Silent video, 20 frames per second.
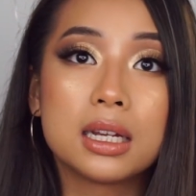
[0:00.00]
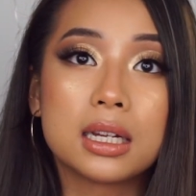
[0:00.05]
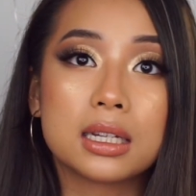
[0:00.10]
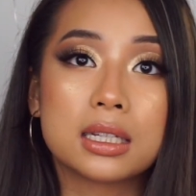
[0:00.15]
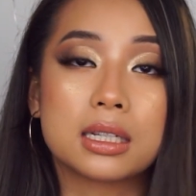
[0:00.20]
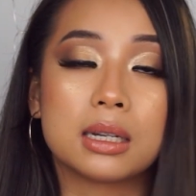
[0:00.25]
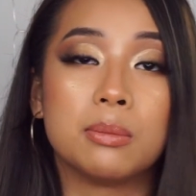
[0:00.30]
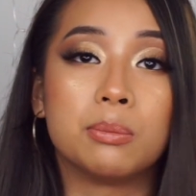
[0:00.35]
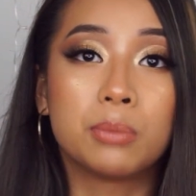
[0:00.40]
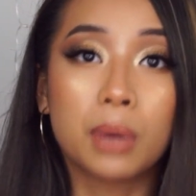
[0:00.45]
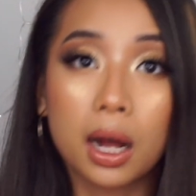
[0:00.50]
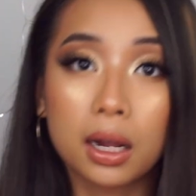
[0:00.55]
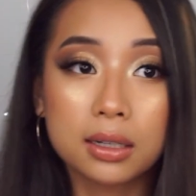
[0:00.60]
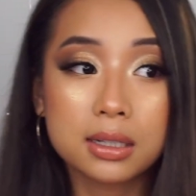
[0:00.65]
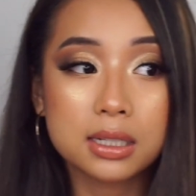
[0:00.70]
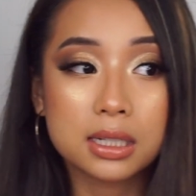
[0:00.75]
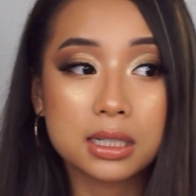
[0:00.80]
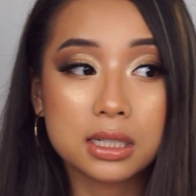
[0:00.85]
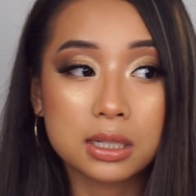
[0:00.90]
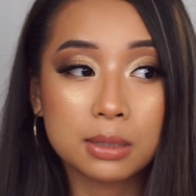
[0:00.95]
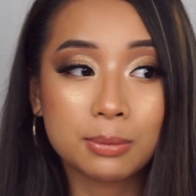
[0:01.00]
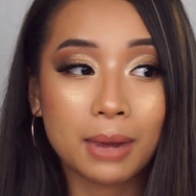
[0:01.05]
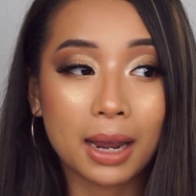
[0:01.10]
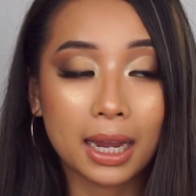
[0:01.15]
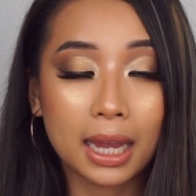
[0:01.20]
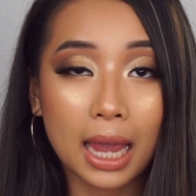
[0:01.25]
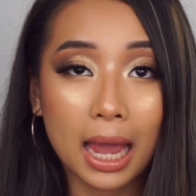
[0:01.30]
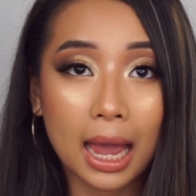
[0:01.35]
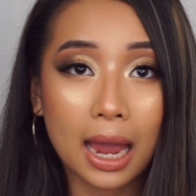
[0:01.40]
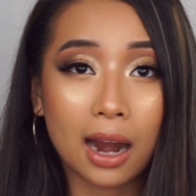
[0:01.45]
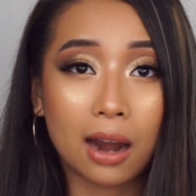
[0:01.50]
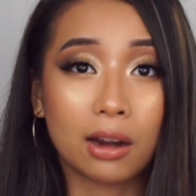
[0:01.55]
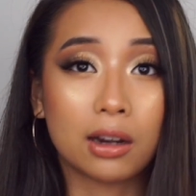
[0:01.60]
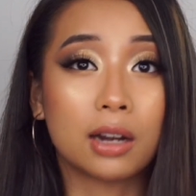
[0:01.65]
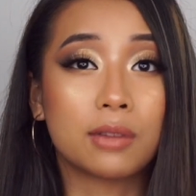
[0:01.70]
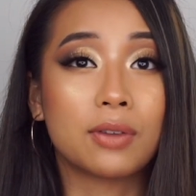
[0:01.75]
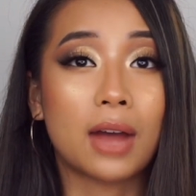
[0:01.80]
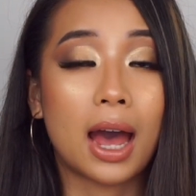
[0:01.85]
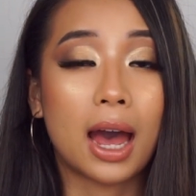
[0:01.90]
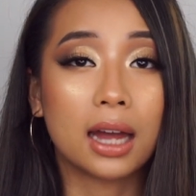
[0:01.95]
some bounce into my hair, and
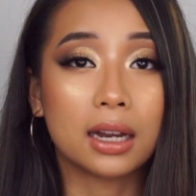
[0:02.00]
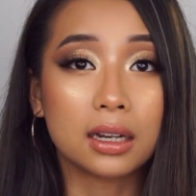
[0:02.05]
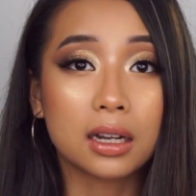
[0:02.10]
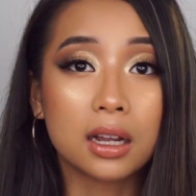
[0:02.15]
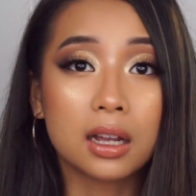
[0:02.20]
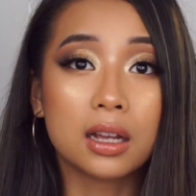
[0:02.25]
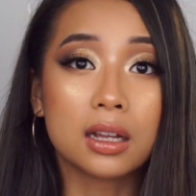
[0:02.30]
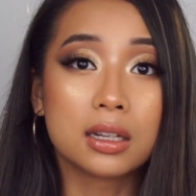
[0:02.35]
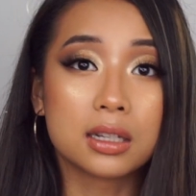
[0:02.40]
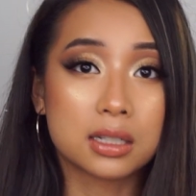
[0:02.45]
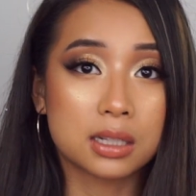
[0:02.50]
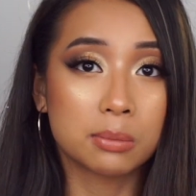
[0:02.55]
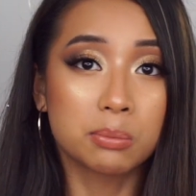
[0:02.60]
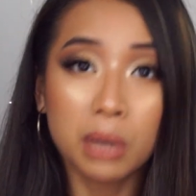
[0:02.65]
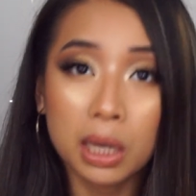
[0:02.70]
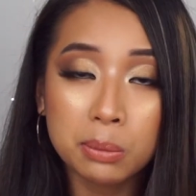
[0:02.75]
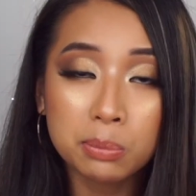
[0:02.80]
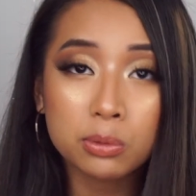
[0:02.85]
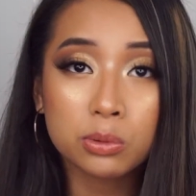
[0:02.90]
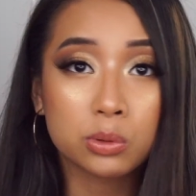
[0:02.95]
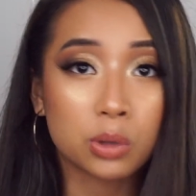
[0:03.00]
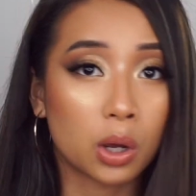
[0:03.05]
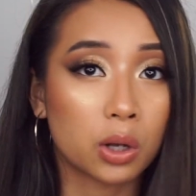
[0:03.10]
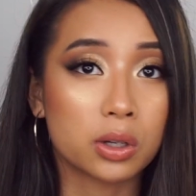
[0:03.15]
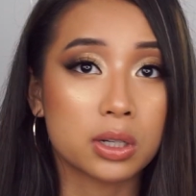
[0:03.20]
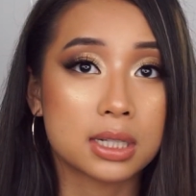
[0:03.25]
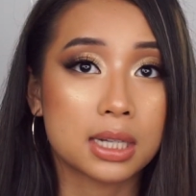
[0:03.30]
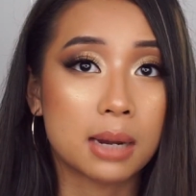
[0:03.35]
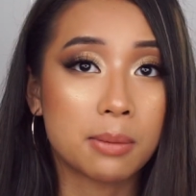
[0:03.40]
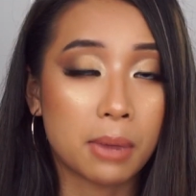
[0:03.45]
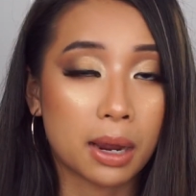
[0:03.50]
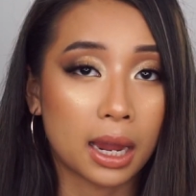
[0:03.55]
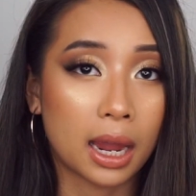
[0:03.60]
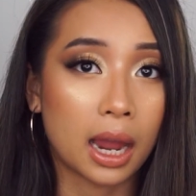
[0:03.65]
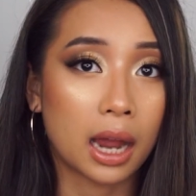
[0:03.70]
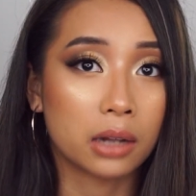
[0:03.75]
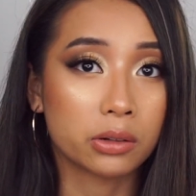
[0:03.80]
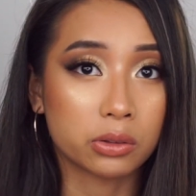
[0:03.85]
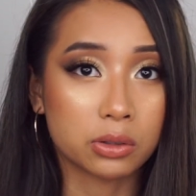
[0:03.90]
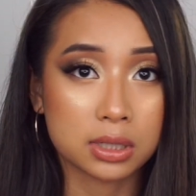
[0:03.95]
I've had some people notice that my
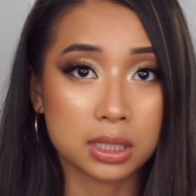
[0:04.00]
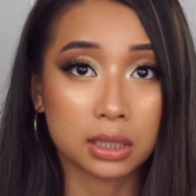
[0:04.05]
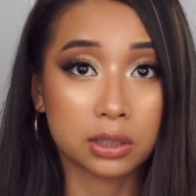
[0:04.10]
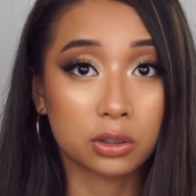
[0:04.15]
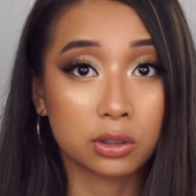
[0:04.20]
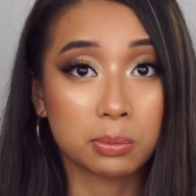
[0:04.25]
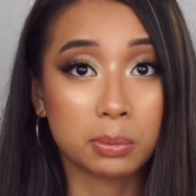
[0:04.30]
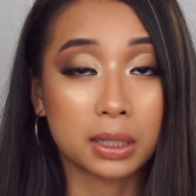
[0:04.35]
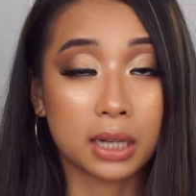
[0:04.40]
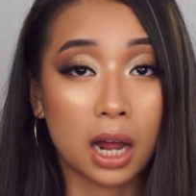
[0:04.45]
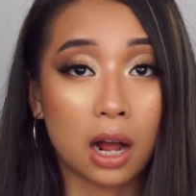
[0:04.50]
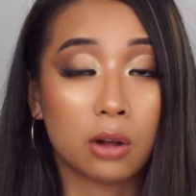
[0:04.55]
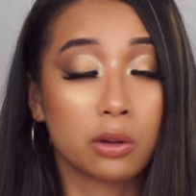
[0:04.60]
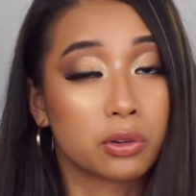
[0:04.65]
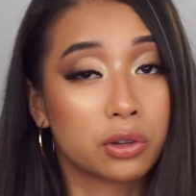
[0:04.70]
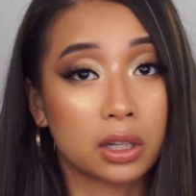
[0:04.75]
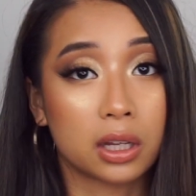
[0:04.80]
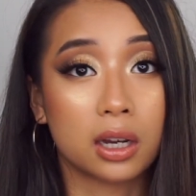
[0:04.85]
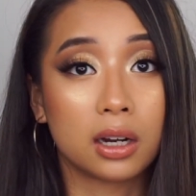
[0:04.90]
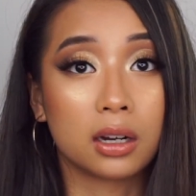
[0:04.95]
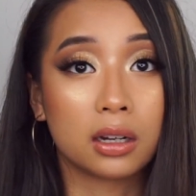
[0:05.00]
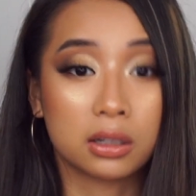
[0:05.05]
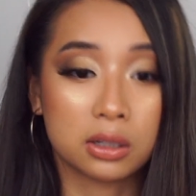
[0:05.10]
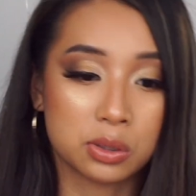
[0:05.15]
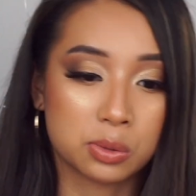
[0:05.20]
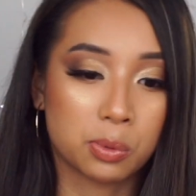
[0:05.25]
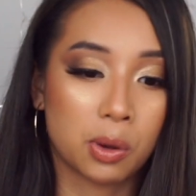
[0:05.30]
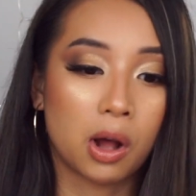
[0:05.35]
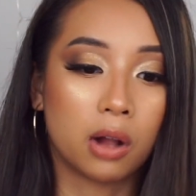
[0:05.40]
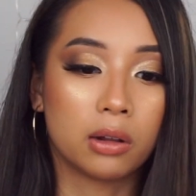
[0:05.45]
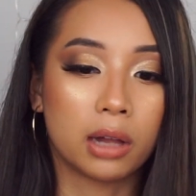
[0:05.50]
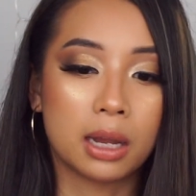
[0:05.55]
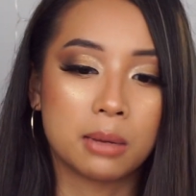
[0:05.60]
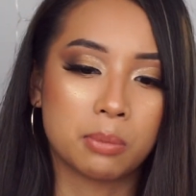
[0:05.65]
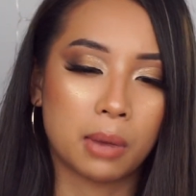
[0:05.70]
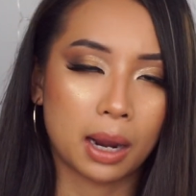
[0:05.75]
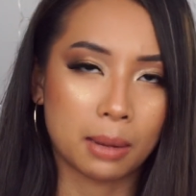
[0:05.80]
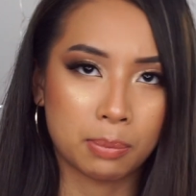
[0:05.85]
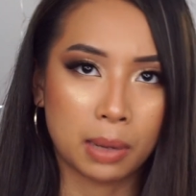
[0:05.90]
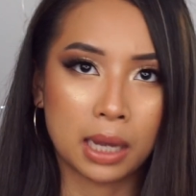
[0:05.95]
hair looks a little bit healthier as well, and
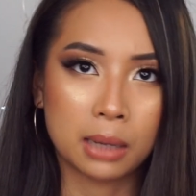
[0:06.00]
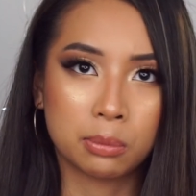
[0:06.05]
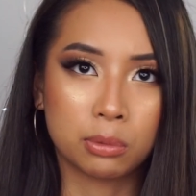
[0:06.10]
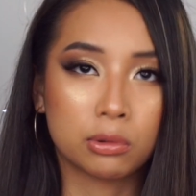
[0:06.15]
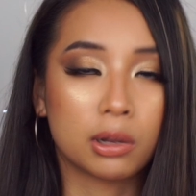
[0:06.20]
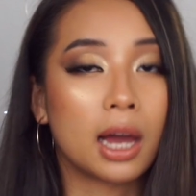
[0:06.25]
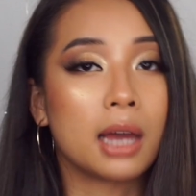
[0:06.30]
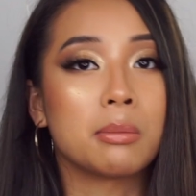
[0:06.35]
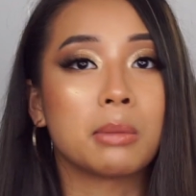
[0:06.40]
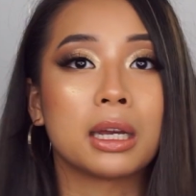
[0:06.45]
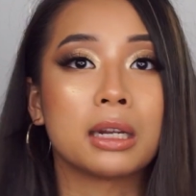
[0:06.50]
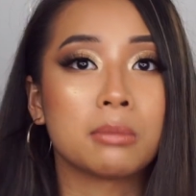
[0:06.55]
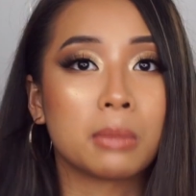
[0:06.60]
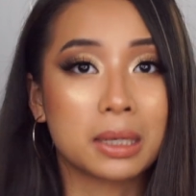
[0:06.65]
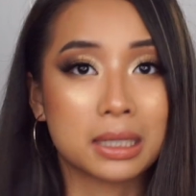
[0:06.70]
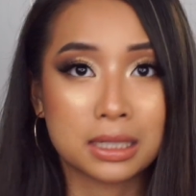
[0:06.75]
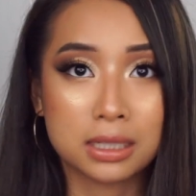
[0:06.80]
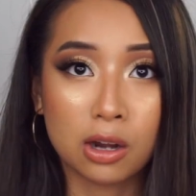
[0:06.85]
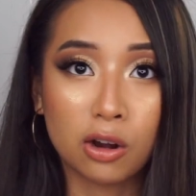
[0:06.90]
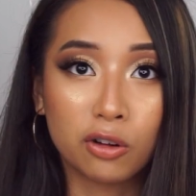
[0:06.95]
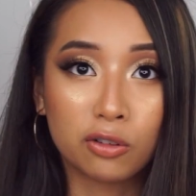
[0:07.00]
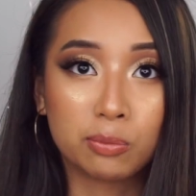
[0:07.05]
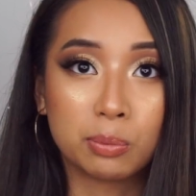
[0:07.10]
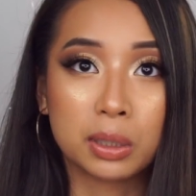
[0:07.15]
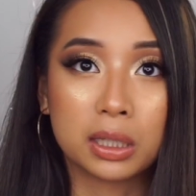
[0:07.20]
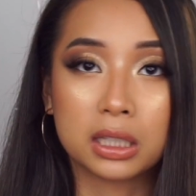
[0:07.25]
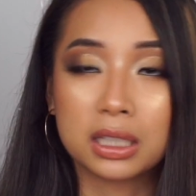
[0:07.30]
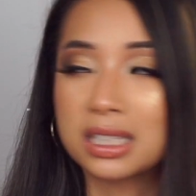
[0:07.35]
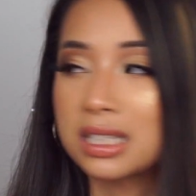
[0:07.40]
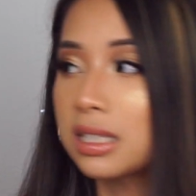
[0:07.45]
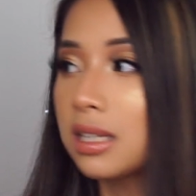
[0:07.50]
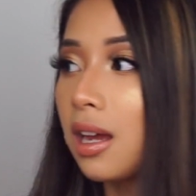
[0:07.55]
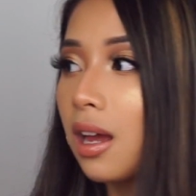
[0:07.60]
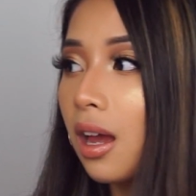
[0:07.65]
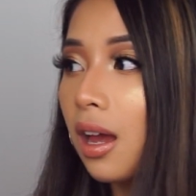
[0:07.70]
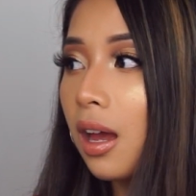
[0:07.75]
by people I mean myself, because